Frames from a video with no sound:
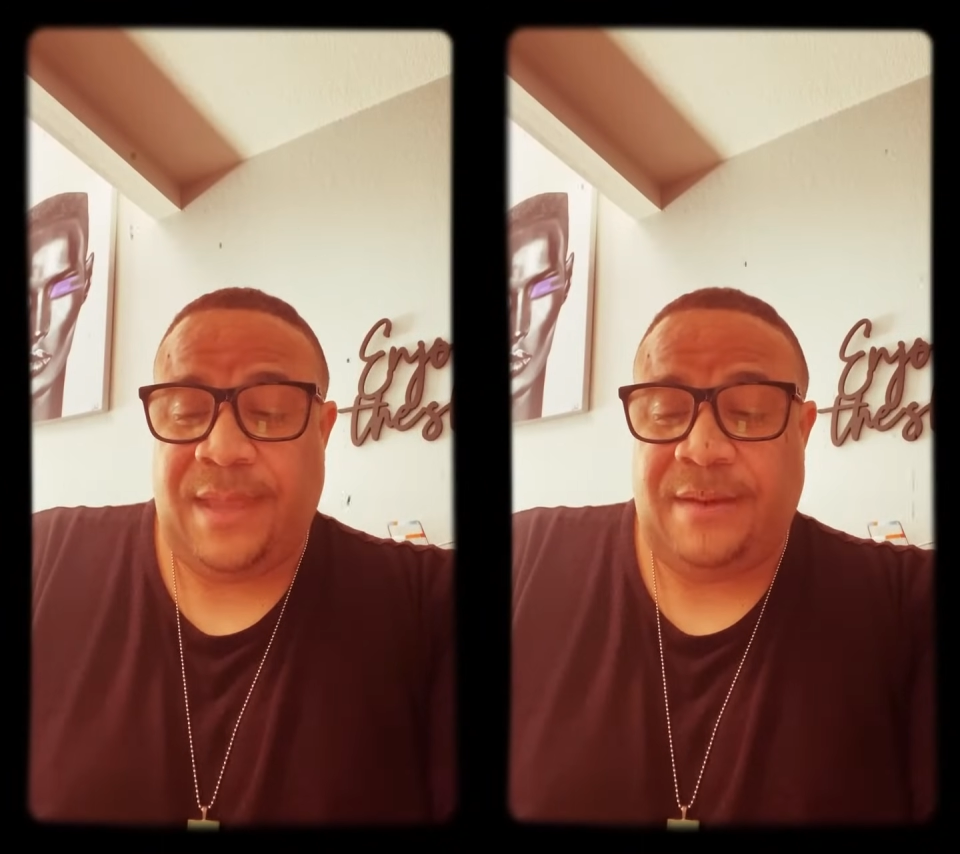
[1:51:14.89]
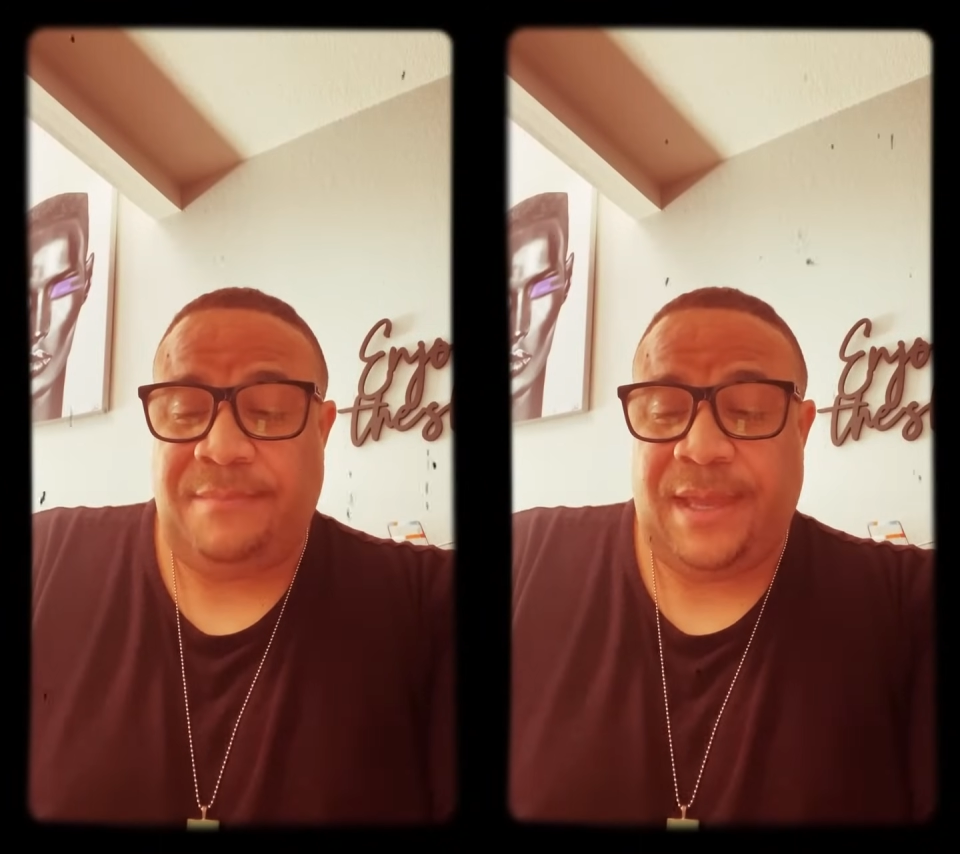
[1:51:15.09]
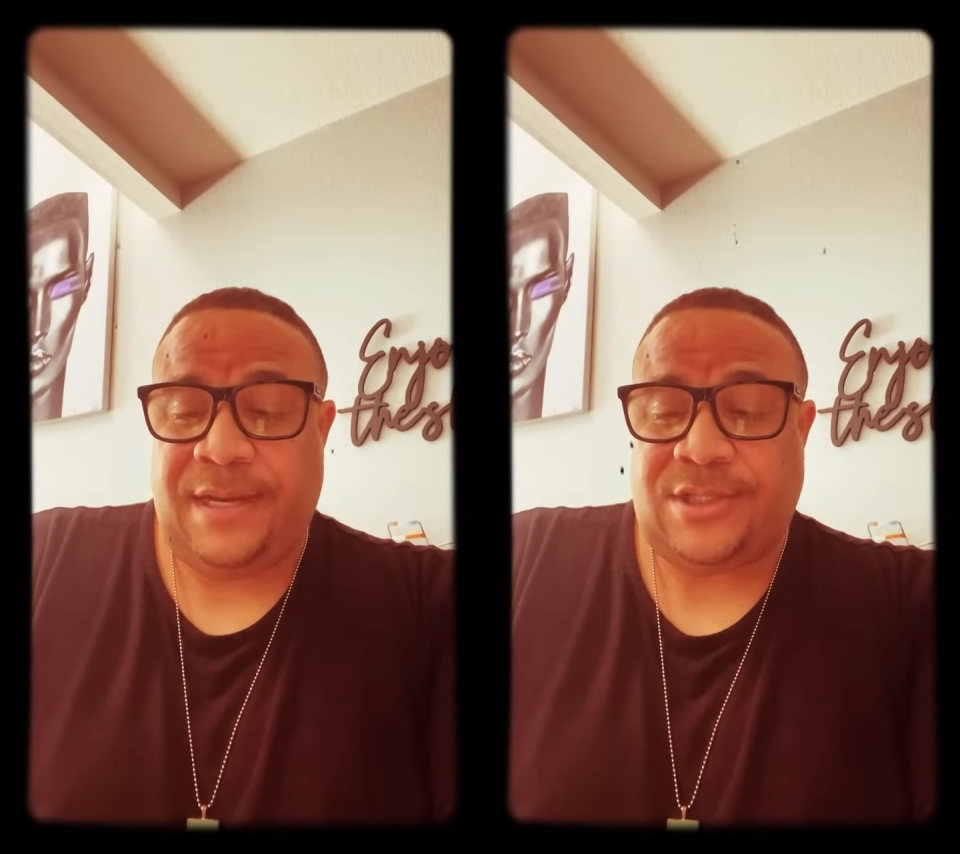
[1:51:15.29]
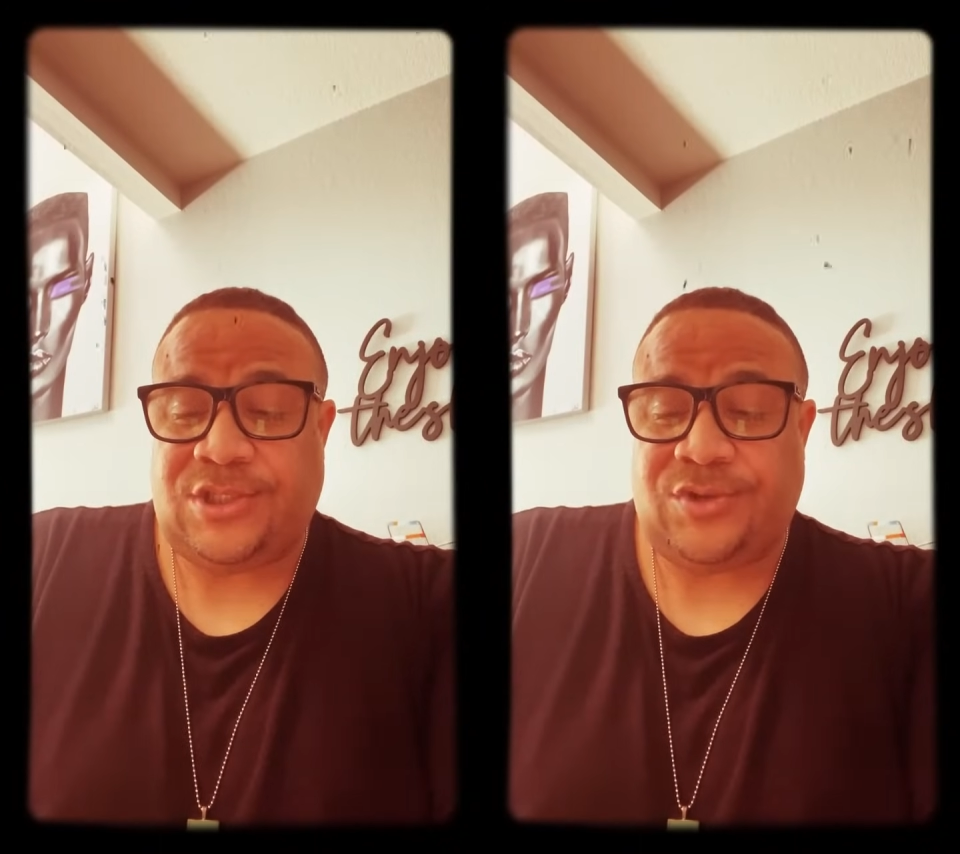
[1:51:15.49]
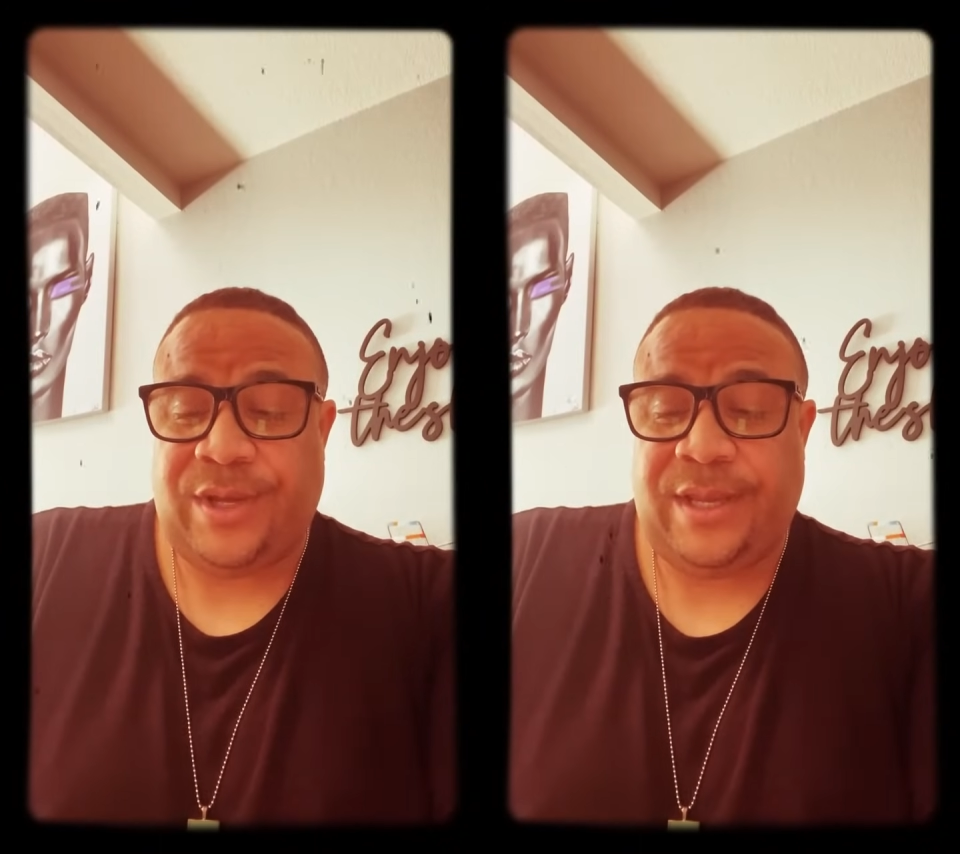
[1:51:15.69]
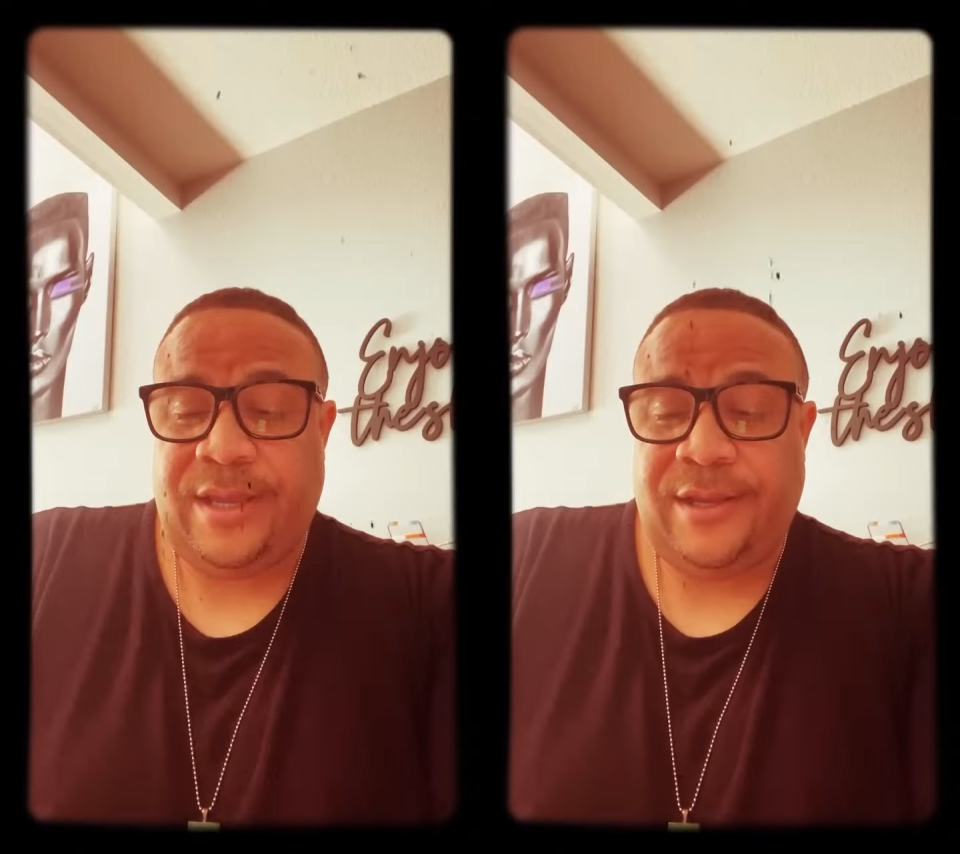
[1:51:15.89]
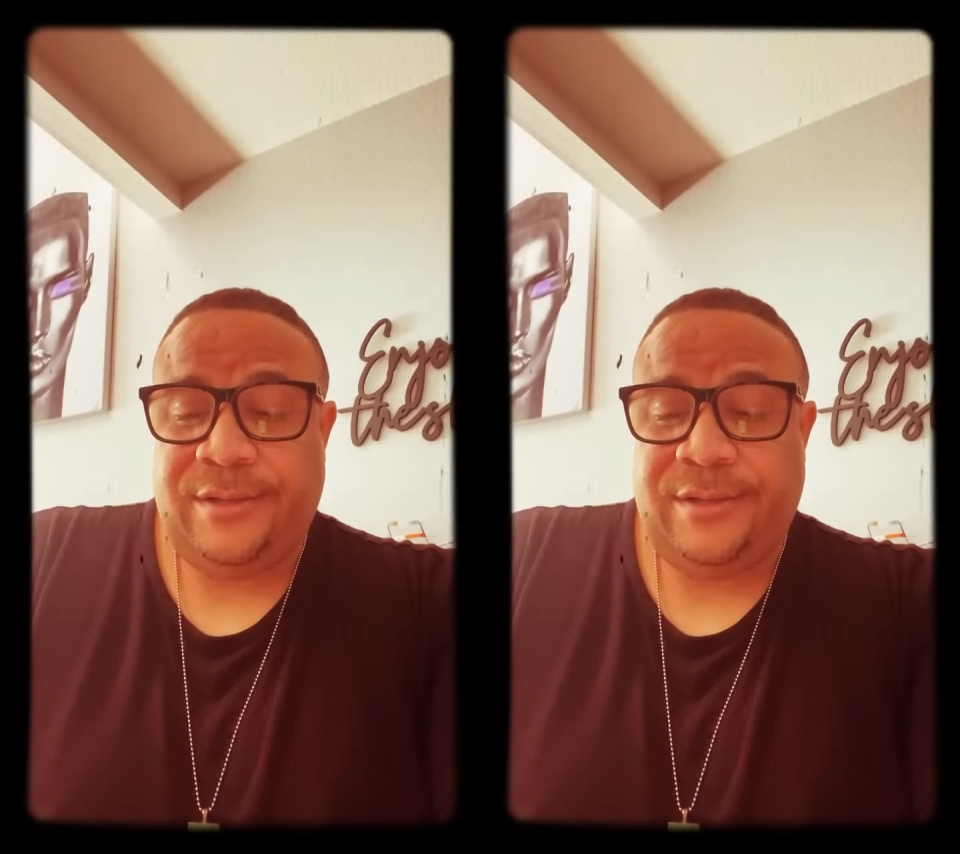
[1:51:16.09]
in ministry.